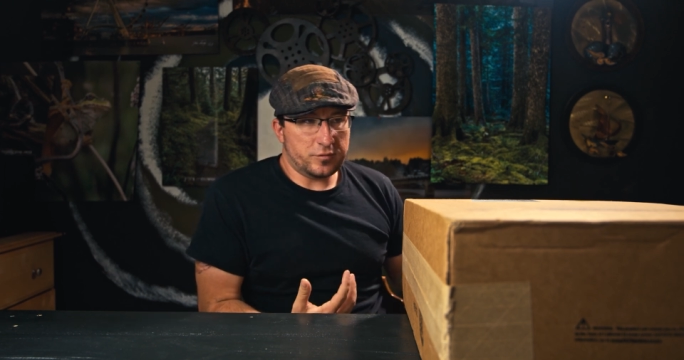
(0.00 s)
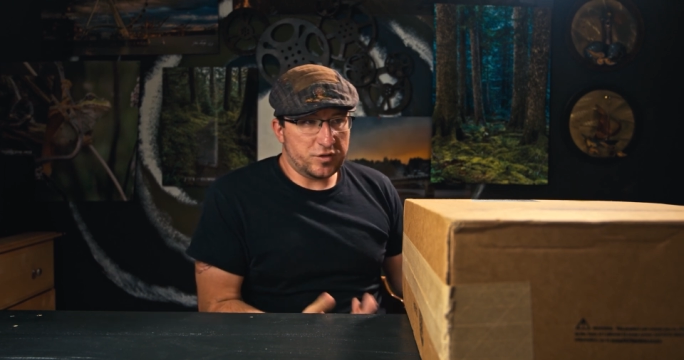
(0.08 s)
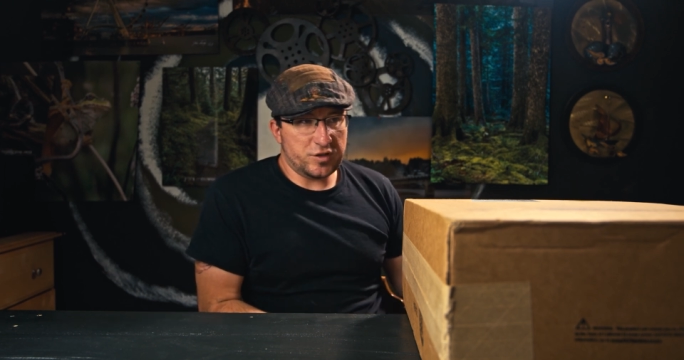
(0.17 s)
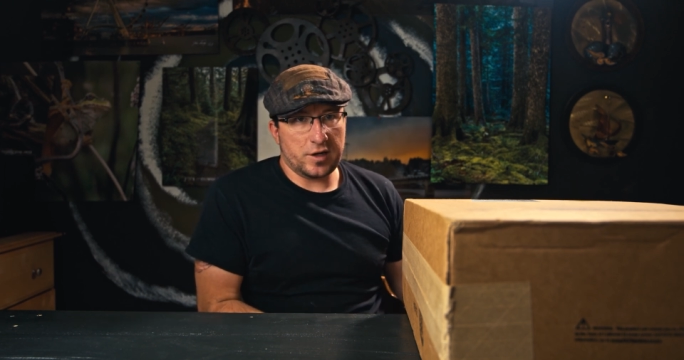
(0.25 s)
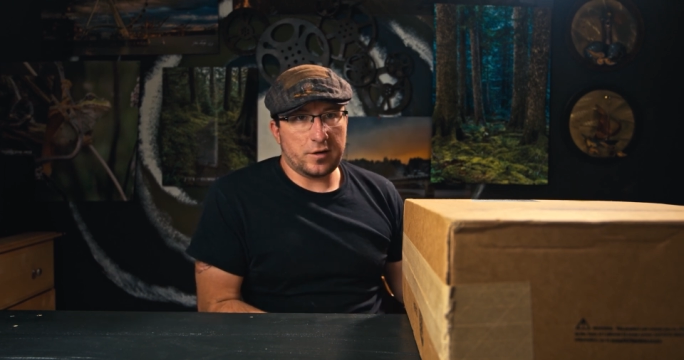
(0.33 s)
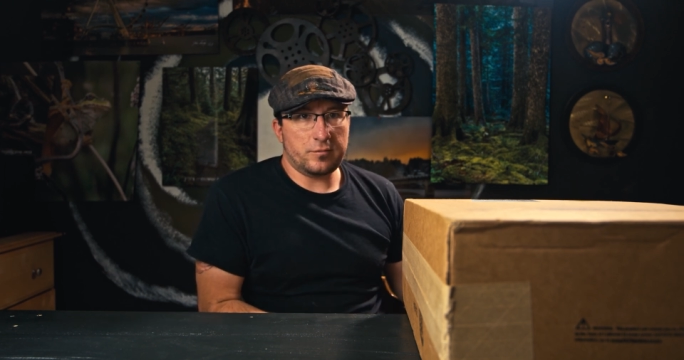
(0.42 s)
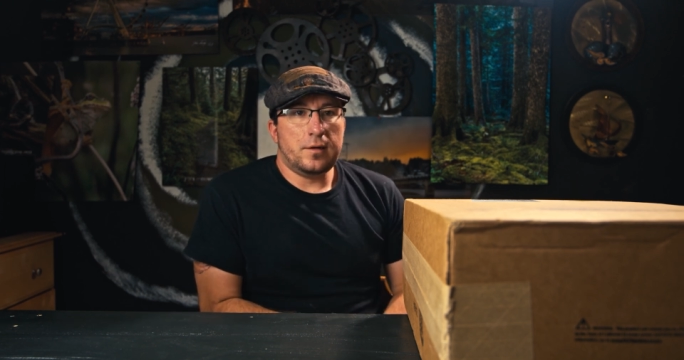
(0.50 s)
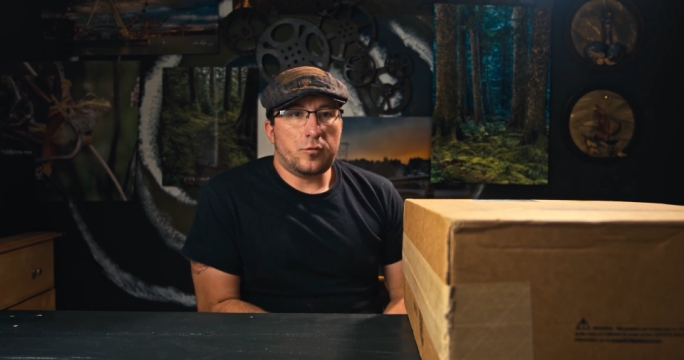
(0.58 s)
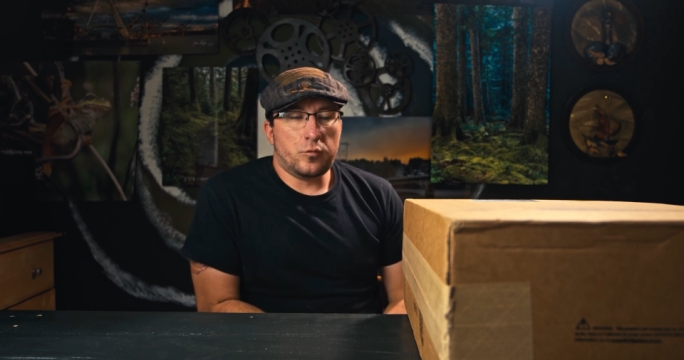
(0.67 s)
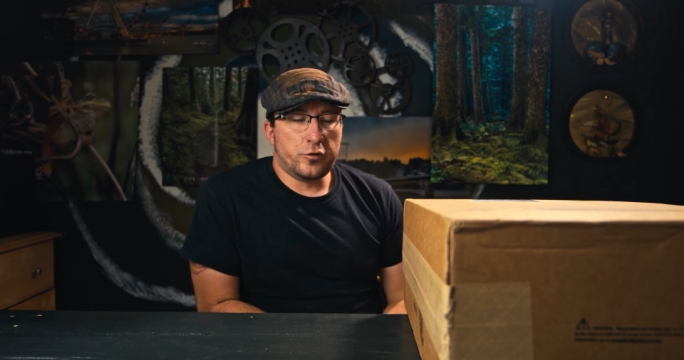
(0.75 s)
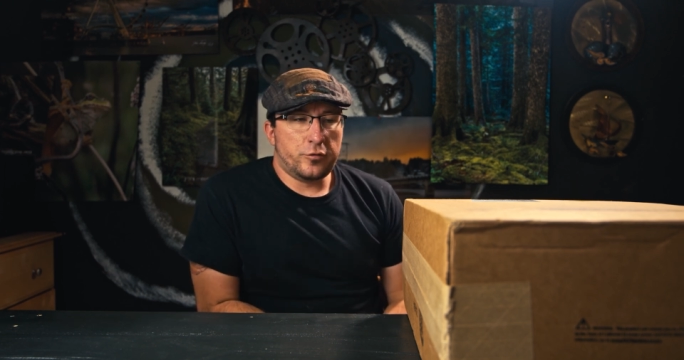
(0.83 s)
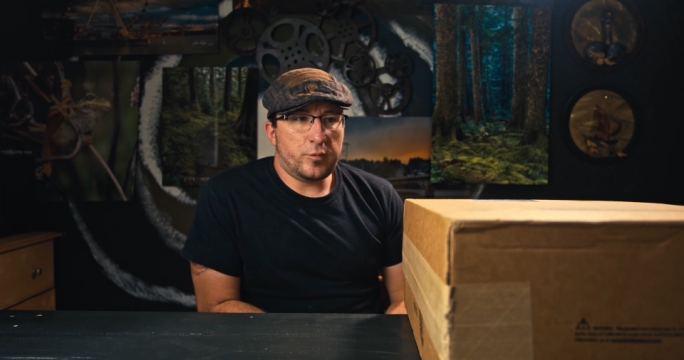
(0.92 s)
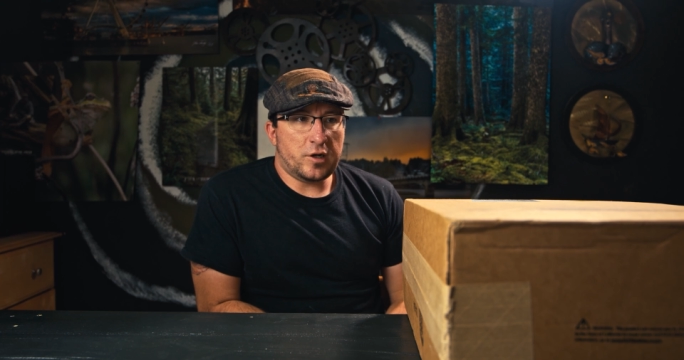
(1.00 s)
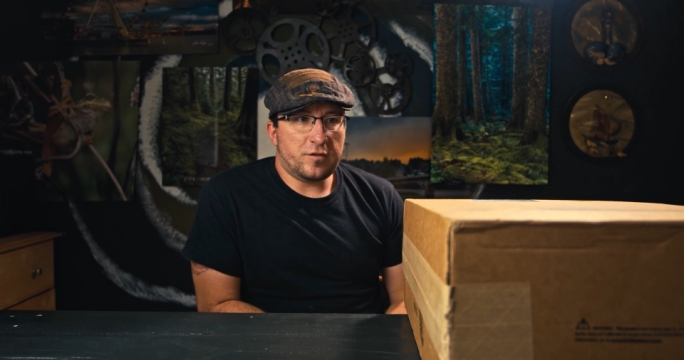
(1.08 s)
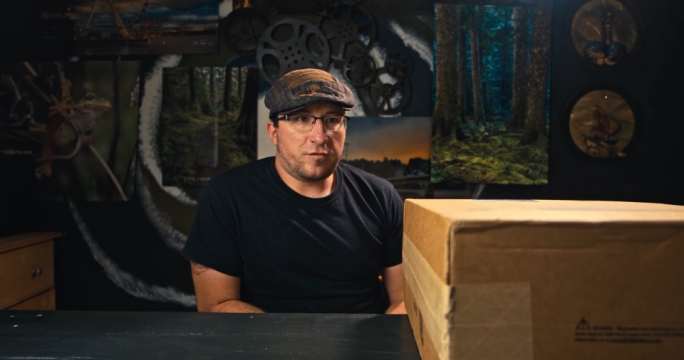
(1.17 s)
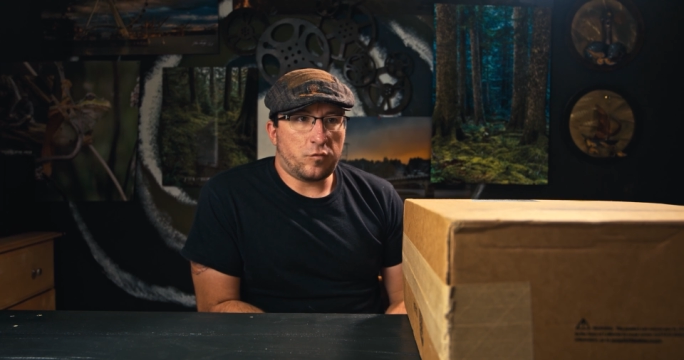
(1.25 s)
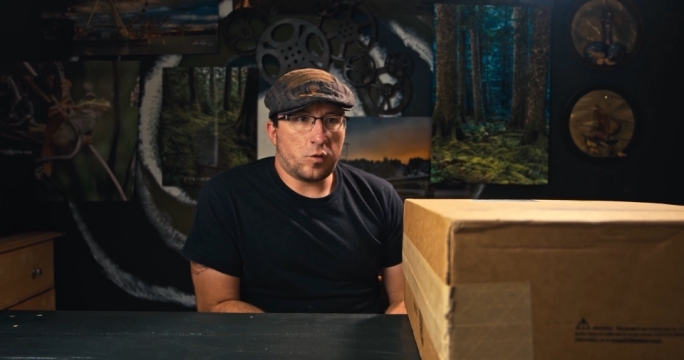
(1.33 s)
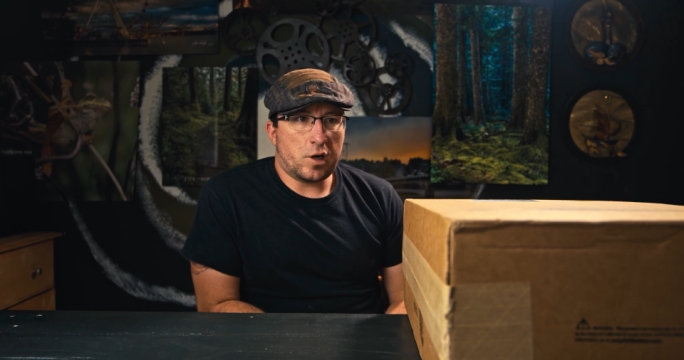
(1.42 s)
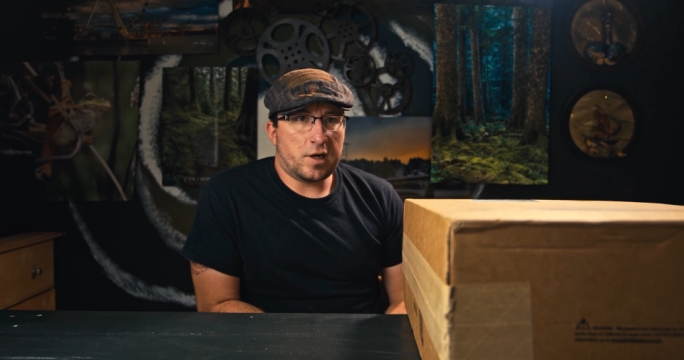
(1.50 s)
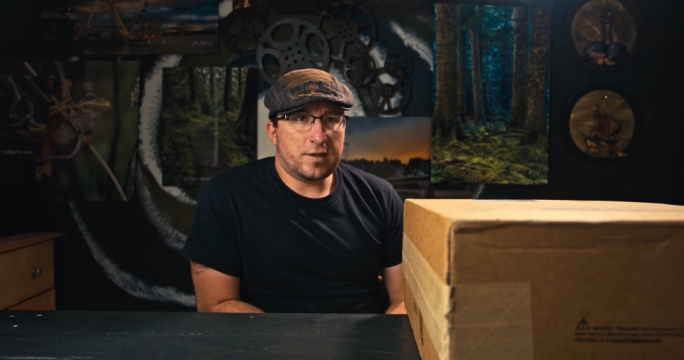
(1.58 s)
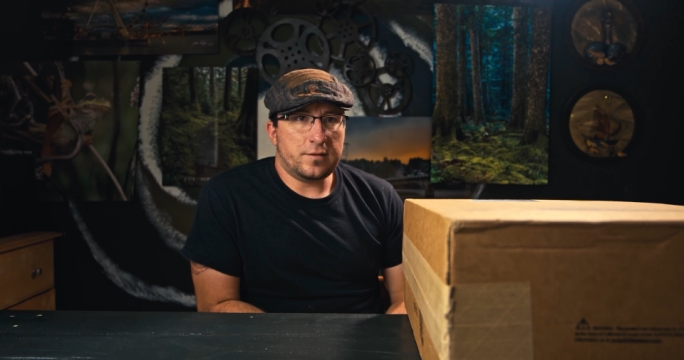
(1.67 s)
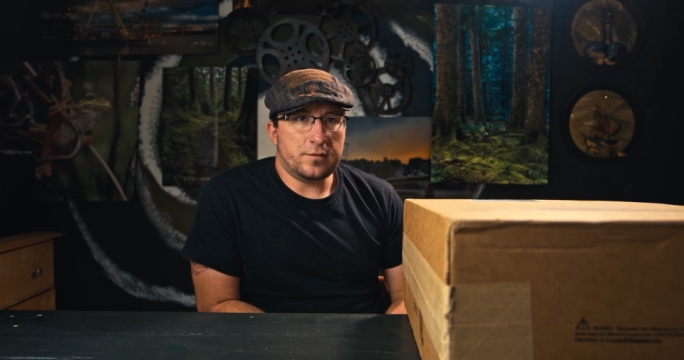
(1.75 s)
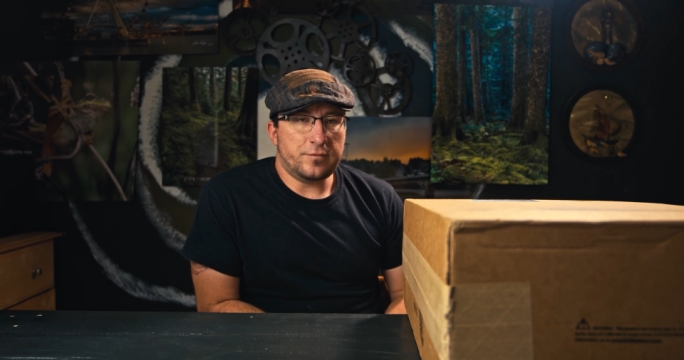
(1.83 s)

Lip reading: so room of raw